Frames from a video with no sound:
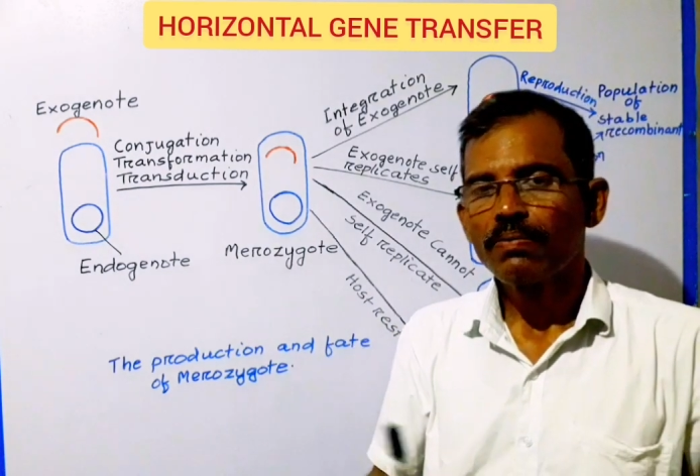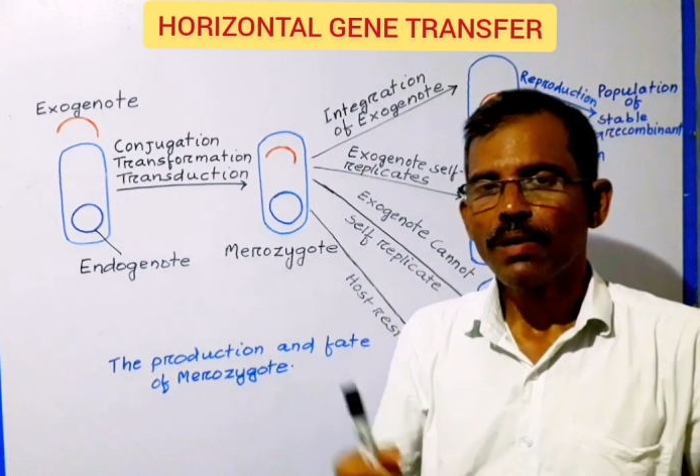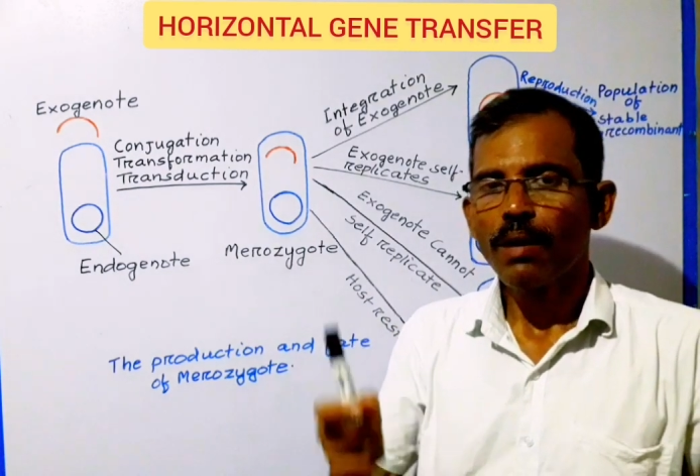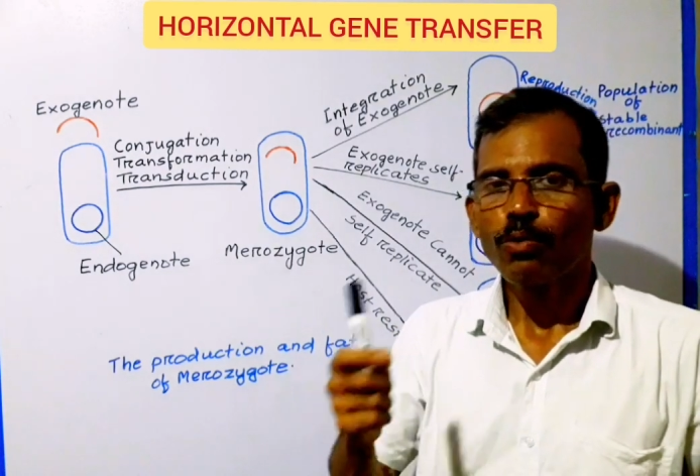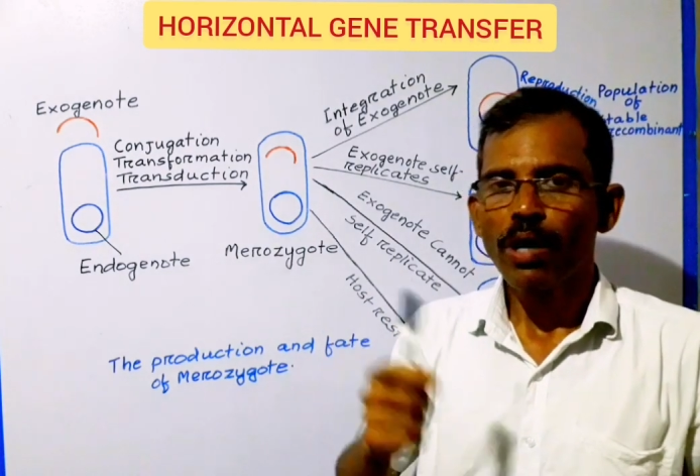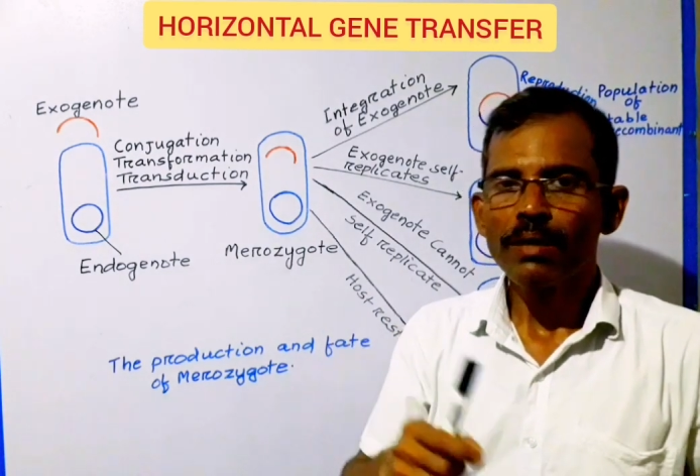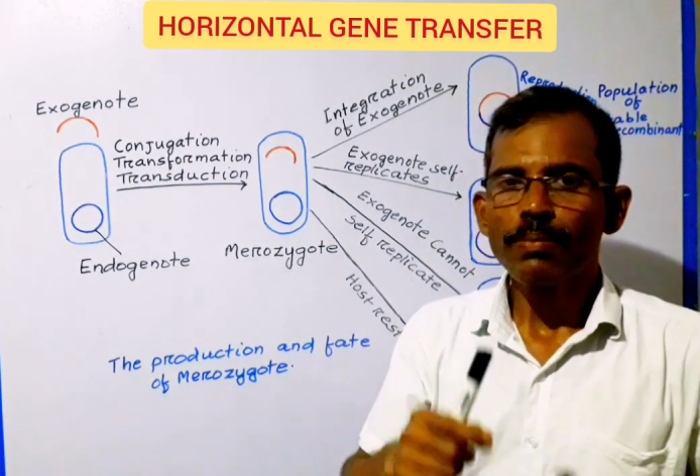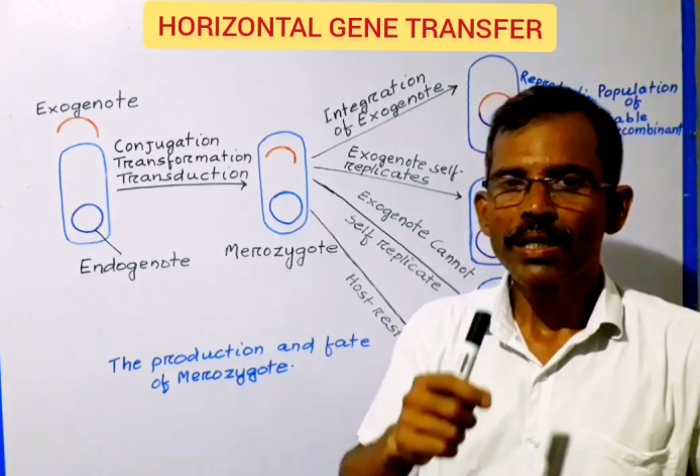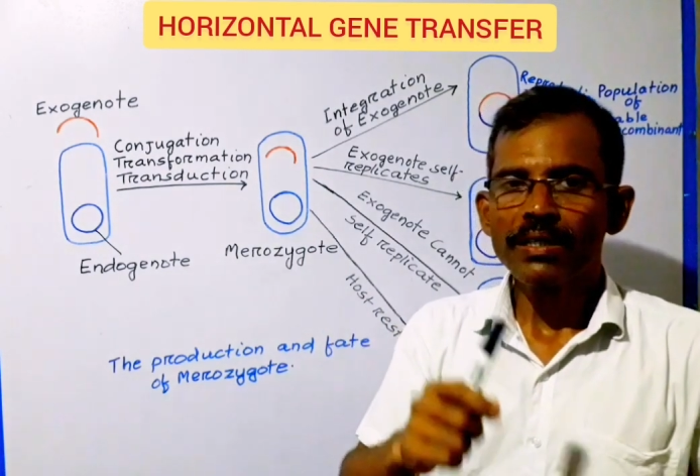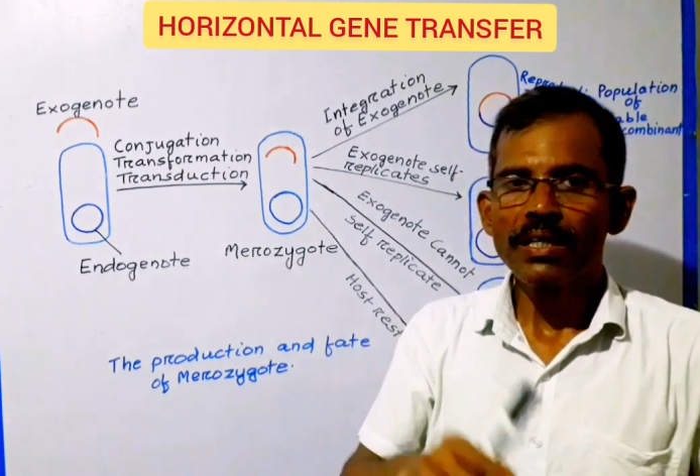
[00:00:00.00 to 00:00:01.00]
from one
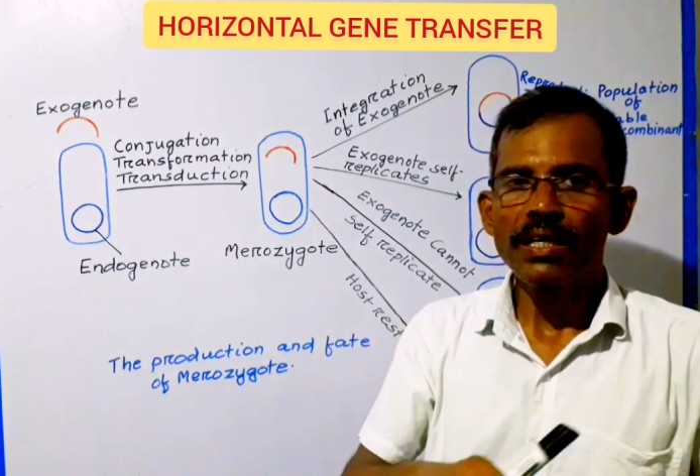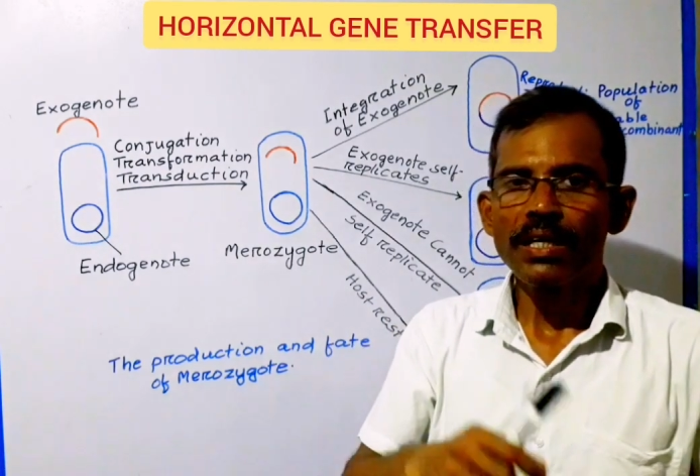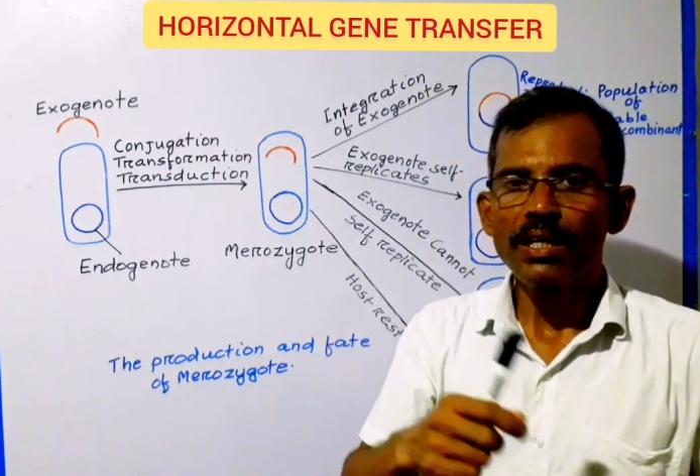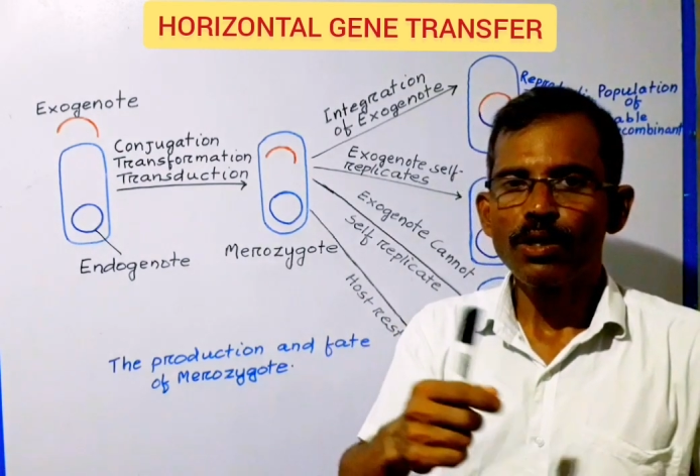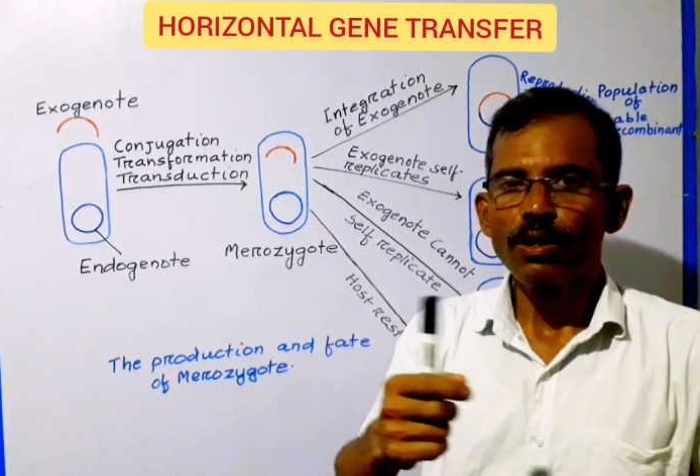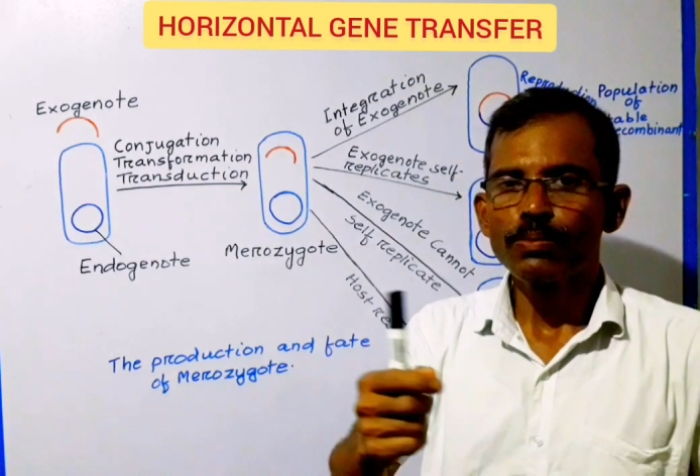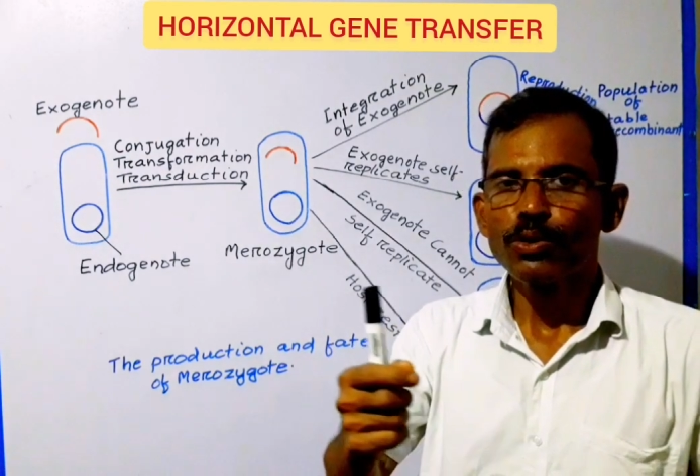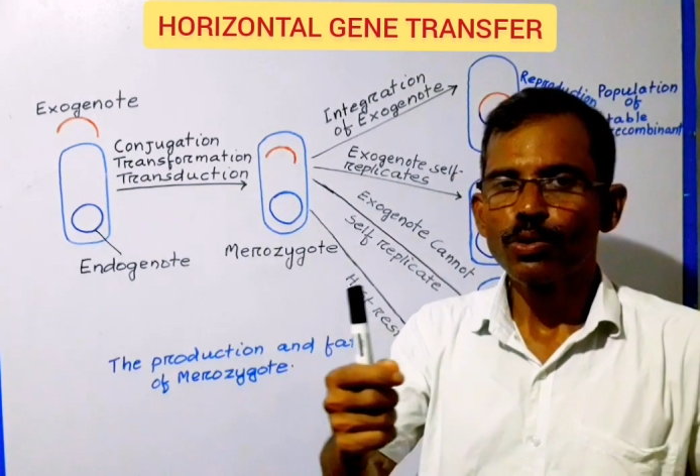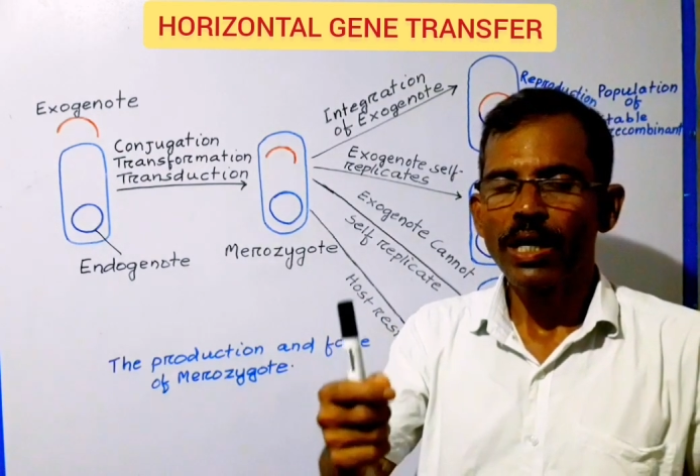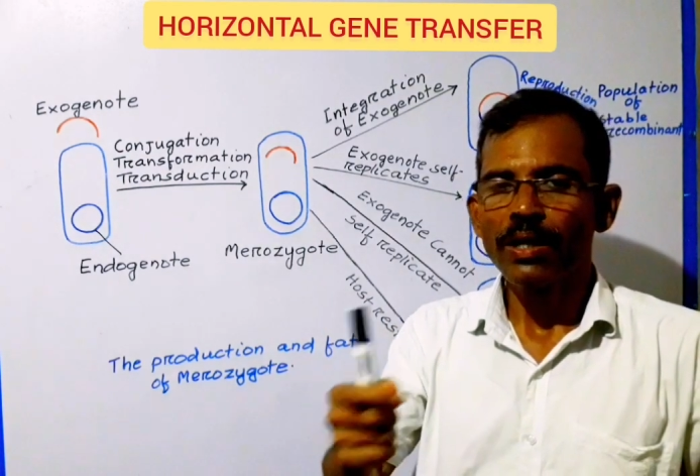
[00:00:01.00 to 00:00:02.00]
bacterium
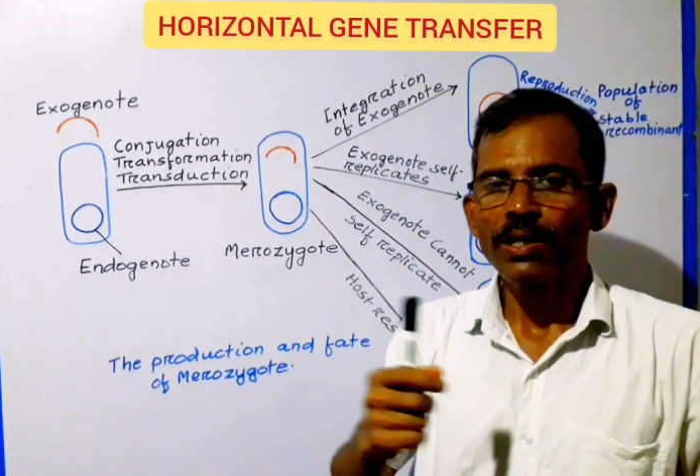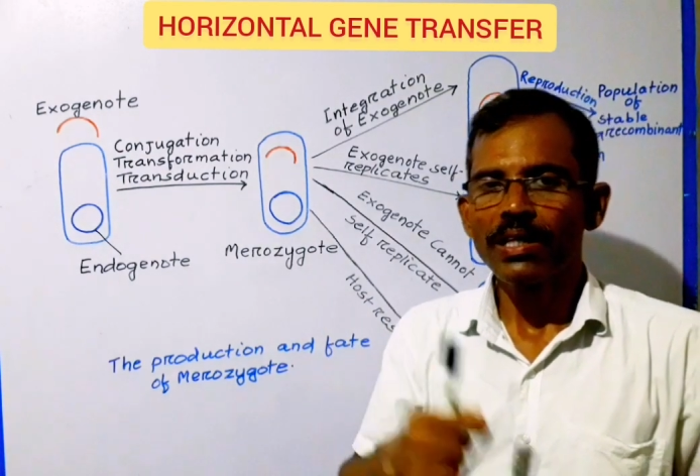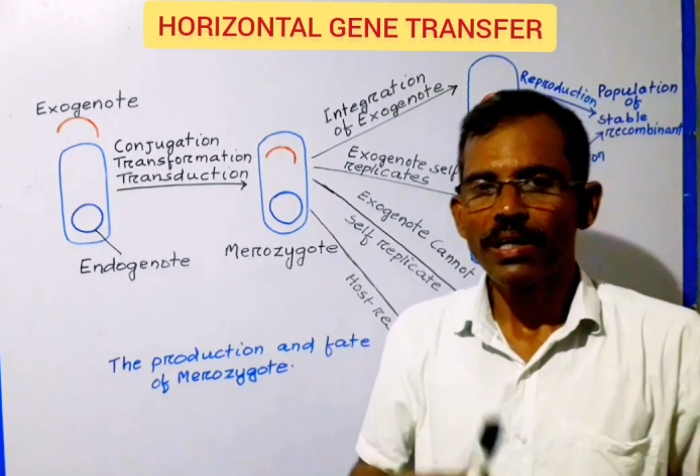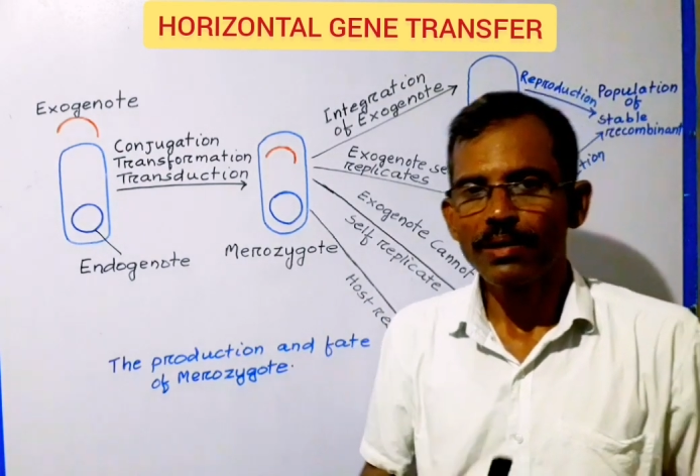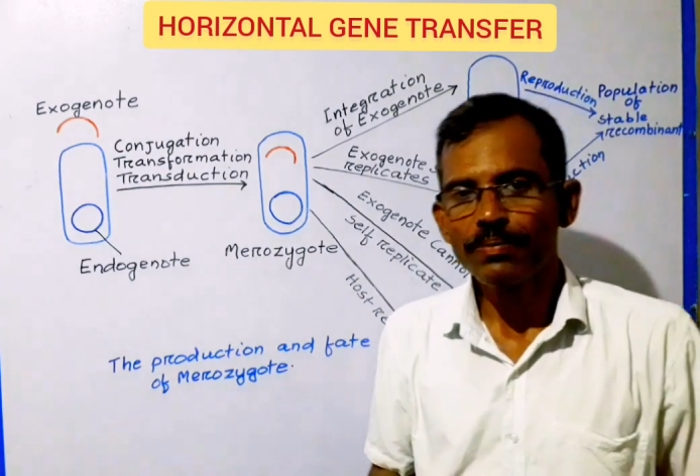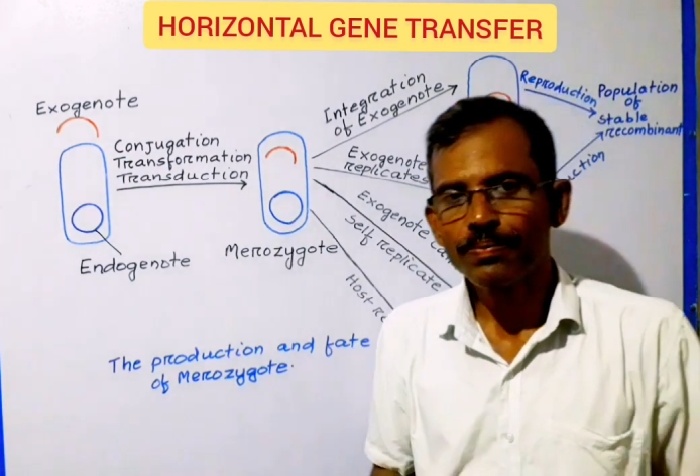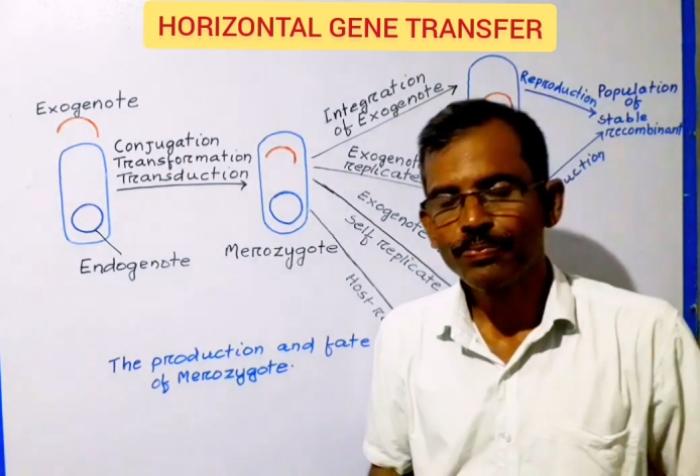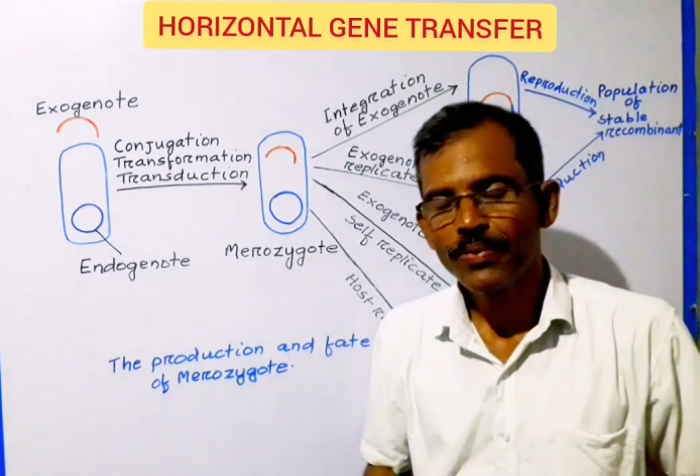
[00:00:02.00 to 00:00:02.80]
to another.